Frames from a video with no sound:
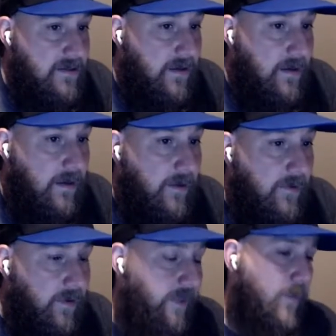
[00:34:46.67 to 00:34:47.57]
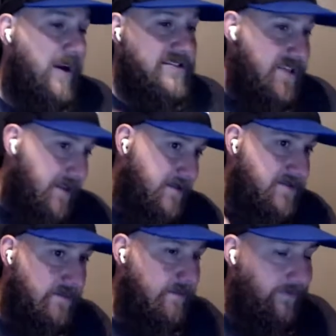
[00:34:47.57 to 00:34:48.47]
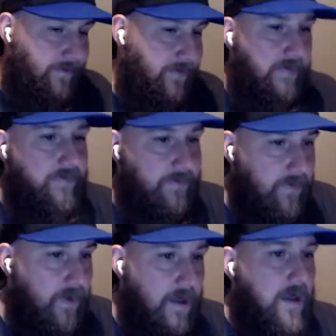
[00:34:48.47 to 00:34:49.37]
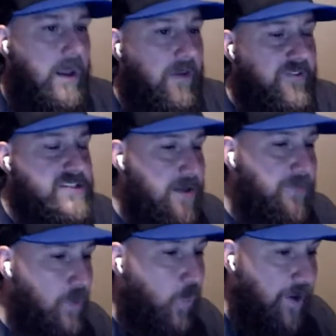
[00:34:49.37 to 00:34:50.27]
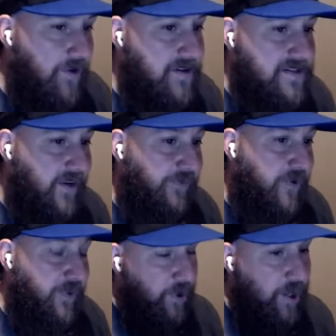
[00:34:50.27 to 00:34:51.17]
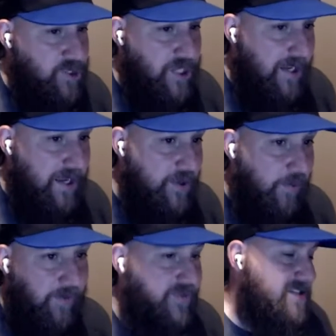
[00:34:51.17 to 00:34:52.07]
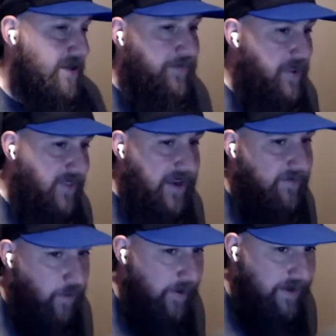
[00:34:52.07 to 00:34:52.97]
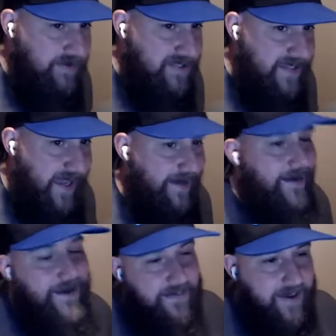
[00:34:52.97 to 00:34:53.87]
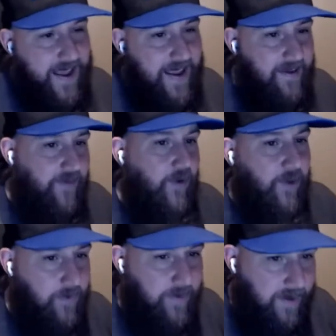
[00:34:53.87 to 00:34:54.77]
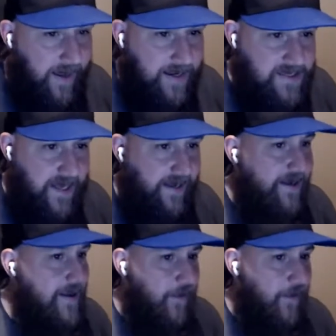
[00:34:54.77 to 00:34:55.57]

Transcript: They want to see this. If it's something weird and different, they're going to check into it. If it's something that everyone else has got, they kind of are a little bit lax on it.